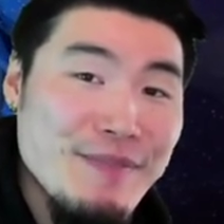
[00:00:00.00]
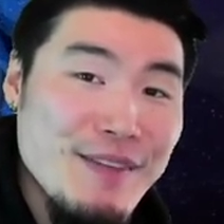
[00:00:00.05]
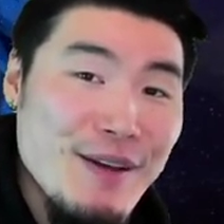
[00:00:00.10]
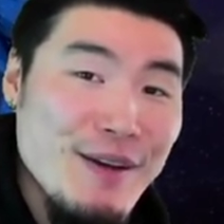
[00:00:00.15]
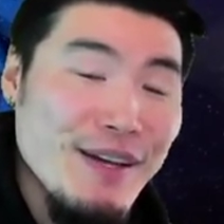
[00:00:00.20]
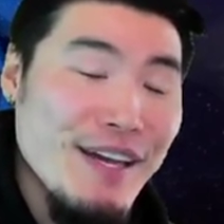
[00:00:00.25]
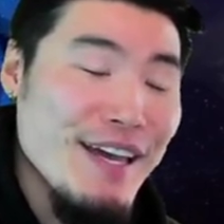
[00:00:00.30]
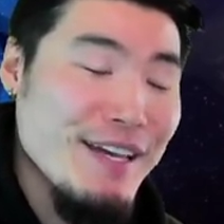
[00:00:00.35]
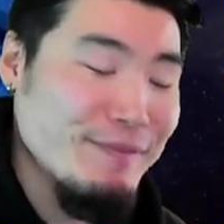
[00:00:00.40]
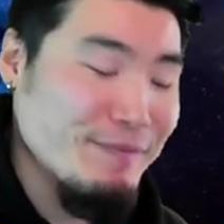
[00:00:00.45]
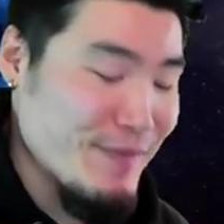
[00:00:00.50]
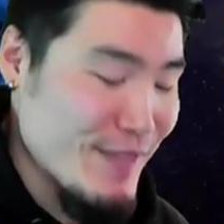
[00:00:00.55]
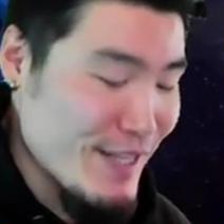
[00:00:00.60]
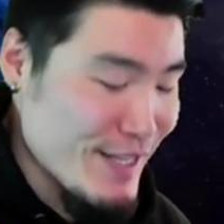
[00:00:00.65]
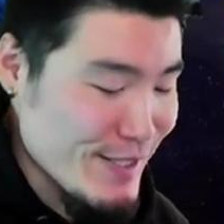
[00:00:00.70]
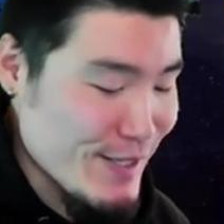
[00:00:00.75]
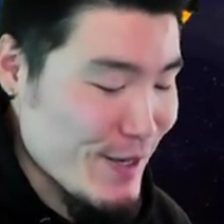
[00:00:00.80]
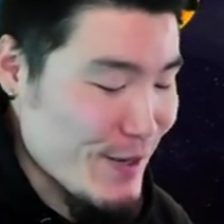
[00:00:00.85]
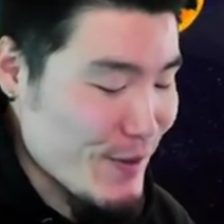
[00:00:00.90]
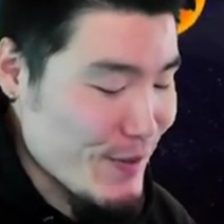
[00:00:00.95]
Okay,
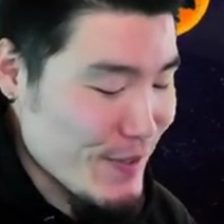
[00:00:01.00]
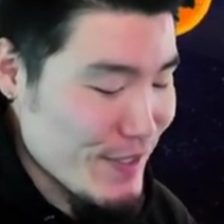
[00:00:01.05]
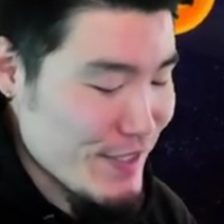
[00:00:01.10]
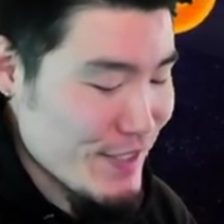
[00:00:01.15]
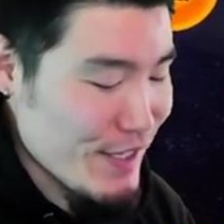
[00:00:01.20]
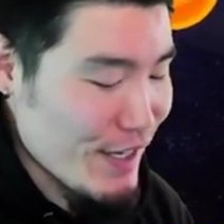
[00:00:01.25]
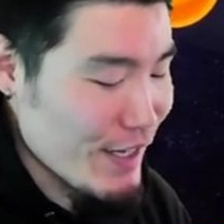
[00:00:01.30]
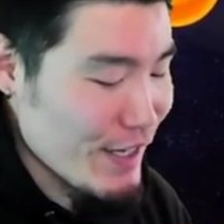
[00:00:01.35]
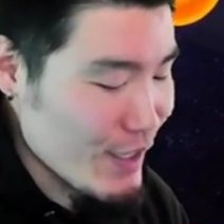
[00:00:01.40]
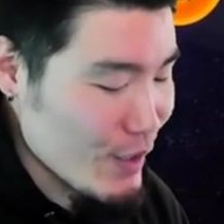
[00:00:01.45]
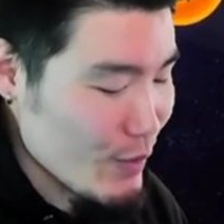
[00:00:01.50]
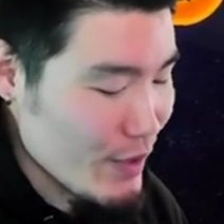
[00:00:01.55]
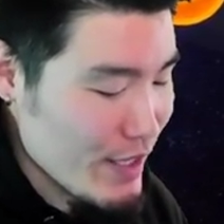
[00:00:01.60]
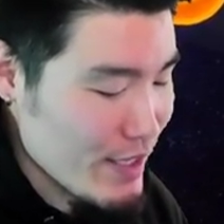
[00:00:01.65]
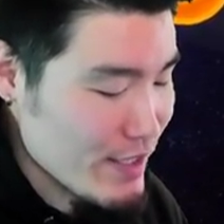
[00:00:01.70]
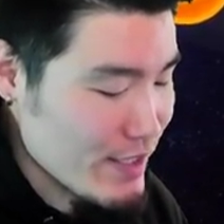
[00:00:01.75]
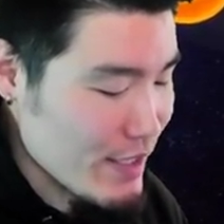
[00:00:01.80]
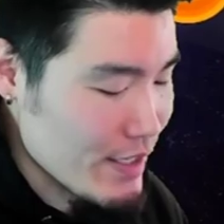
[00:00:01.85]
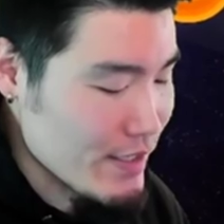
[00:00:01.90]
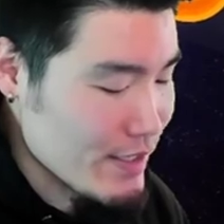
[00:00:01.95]
so starting with
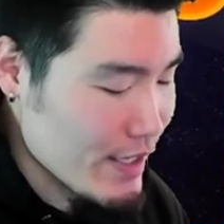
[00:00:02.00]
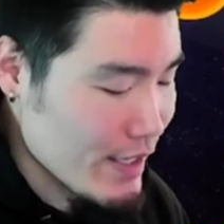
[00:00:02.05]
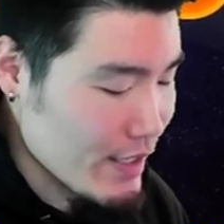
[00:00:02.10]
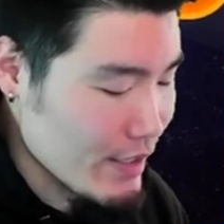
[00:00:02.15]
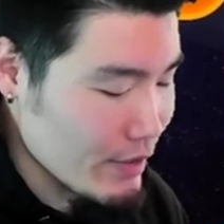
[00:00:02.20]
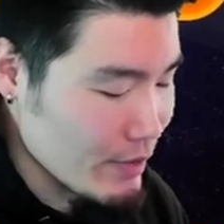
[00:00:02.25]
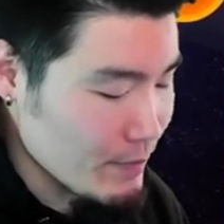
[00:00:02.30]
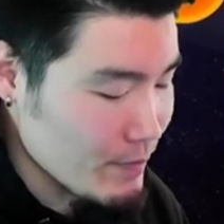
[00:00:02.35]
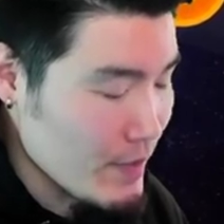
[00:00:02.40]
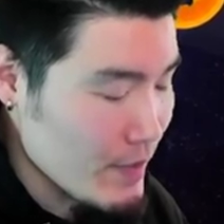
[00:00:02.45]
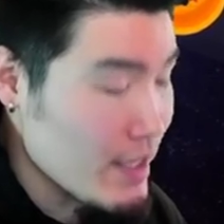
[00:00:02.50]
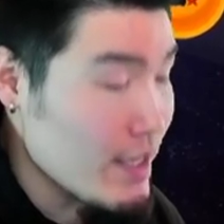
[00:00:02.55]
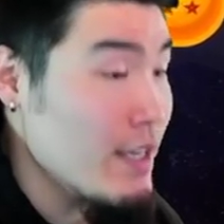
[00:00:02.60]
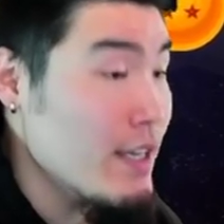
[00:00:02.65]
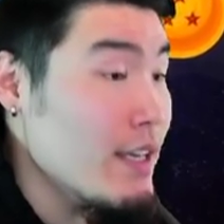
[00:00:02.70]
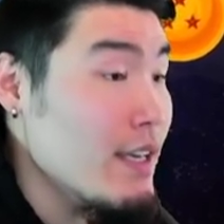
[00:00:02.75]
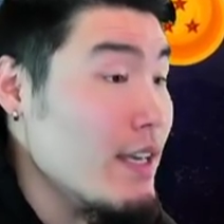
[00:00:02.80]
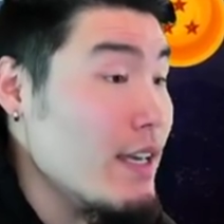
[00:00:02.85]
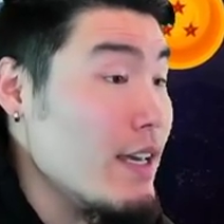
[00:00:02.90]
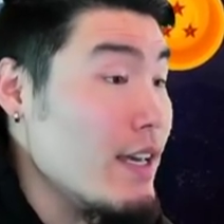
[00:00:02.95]
his leader skill,
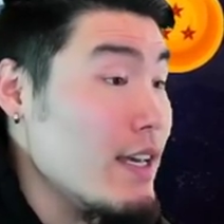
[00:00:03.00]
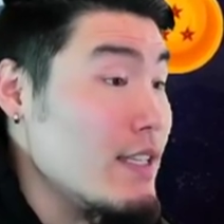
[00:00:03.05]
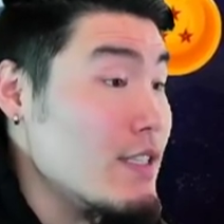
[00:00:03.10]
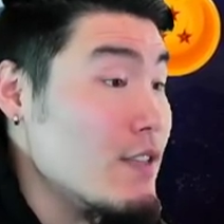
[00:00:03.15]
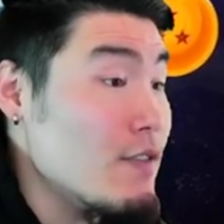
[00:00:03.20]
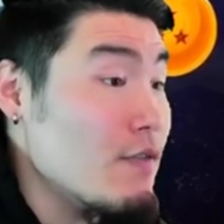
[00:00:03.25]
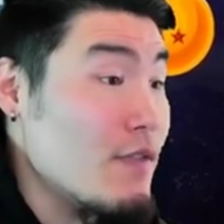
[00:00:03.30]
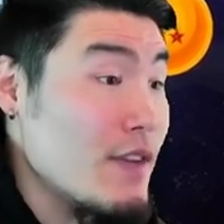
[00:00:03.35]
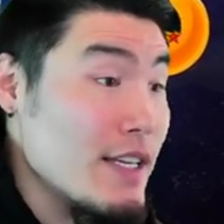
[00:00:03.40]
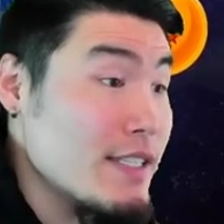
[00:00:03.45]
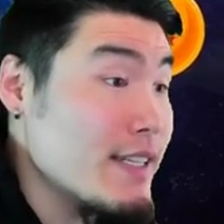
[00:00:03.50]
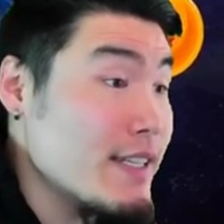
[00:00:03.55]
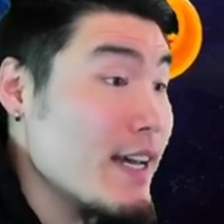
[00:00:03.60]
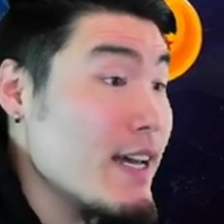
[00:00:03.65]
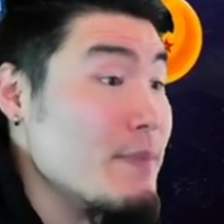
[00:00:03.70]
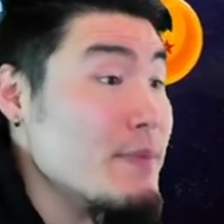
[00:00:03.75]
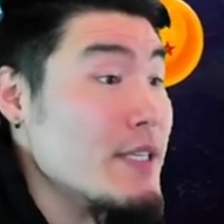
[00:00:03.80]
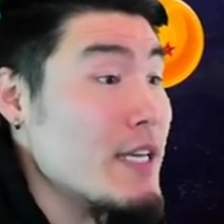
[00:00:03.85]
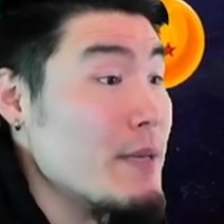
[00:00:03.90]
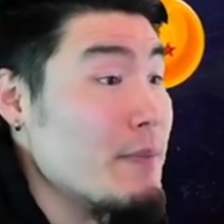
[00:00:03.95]
it's PHY
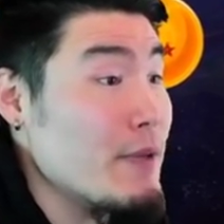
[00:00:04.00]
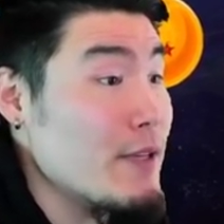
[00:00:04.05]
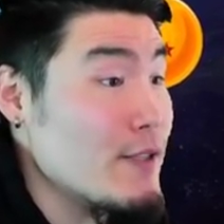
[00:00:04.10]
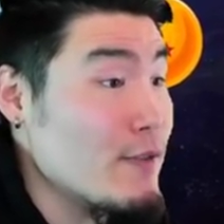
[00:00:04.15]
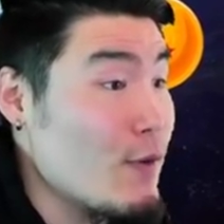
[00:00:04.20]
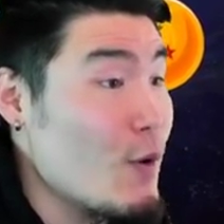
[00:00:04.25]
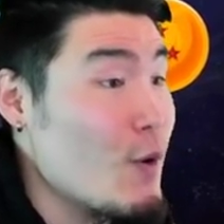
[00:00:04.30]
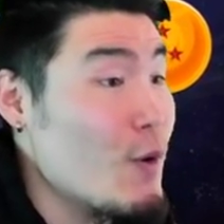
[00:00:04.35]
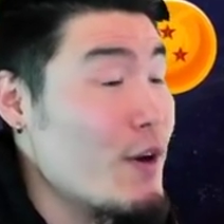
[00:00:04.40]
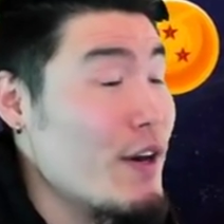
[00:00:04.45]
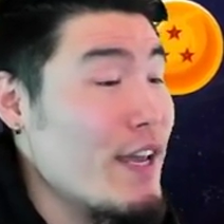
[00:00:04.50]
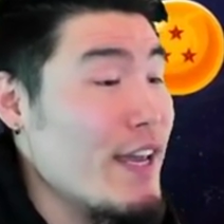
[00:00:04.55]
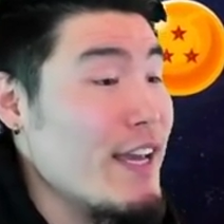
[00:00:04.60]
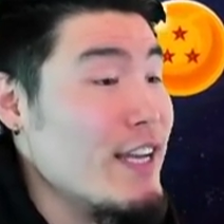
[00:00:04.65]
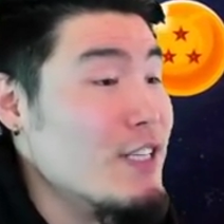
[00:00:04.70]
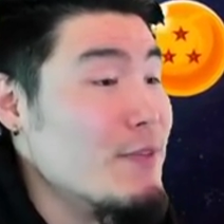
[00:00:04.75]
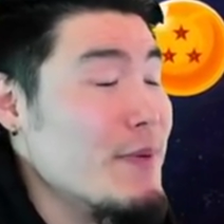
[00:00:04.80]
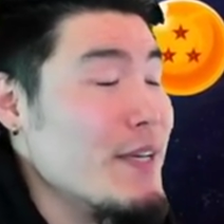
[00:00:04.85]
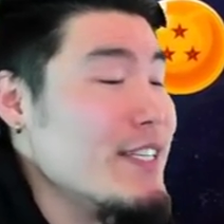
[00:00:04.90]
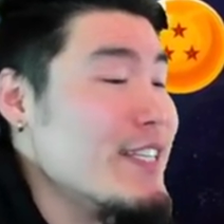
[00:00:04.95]
types, key plus 4,
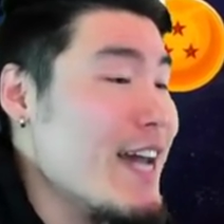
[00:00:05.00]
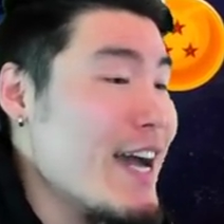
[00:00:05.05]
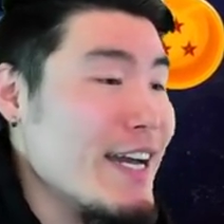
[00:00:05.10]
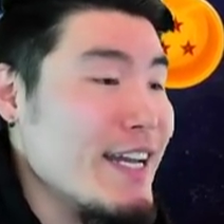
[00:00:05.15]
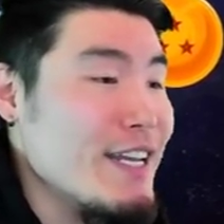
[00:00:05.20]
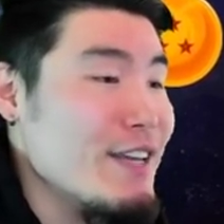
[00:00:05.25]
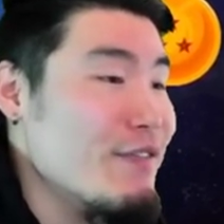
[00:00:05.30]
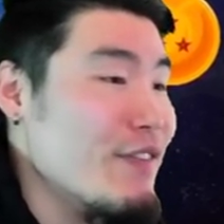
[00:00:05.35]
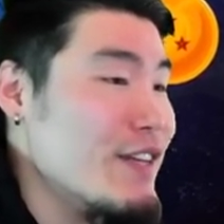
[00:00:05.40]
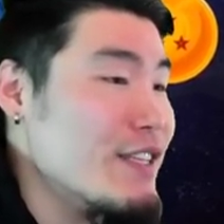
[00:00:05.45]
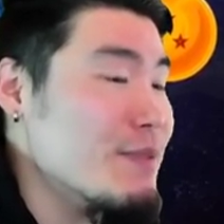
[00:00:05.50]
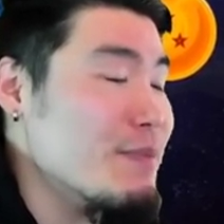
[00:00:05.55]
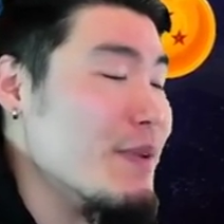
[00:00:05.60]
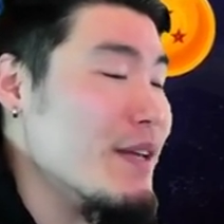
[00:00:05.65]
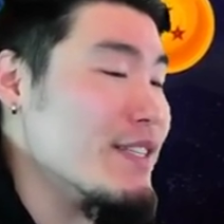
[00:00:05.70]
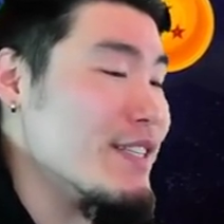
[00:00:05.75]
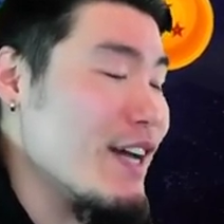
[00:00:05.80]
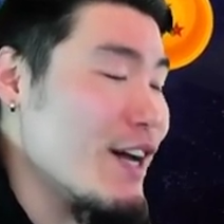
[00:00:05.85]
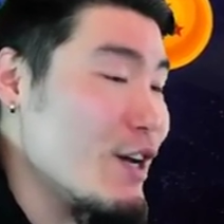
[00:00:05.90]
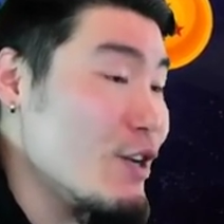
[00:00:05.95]
HP attack and defense
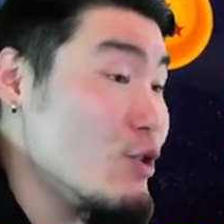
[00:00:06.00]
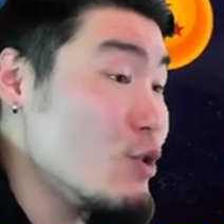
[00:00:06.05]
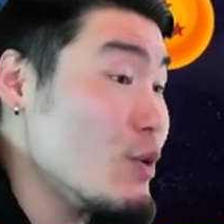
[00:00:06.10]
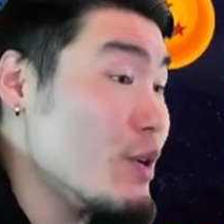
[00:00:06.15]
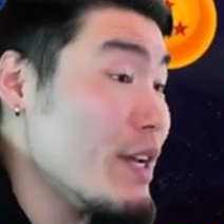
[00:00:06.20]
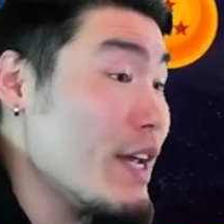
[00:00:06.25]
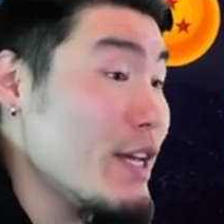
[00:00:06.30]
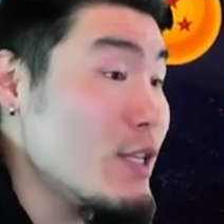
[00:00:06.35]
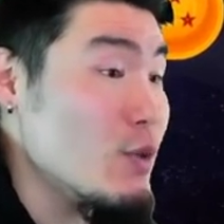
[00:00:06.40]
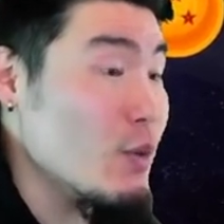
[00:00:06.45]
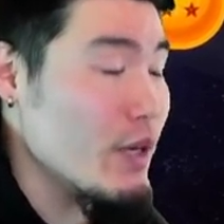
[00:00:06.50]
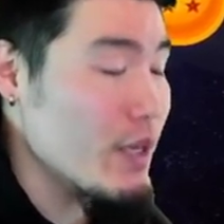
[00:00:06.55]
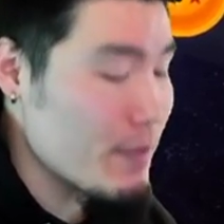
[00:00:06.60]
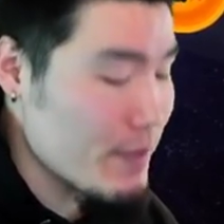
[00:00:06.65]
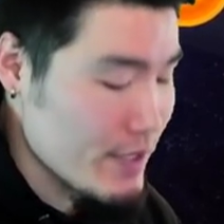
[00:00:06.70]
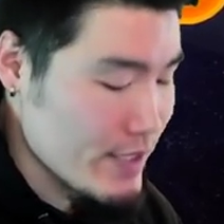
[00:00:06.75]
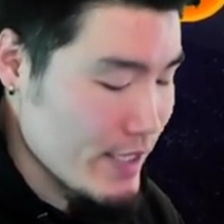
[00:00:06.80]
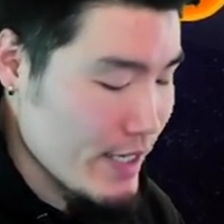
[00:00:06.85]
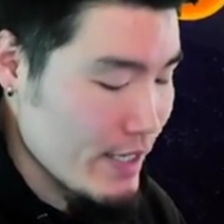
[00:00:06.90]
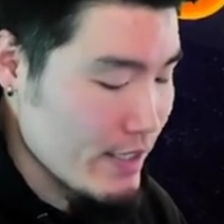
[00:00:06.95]
plus
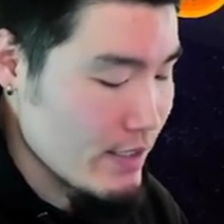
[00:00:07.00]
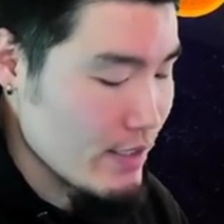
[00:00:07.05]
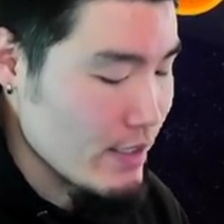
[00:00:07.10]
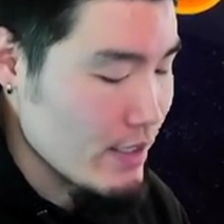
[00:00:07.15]
120%,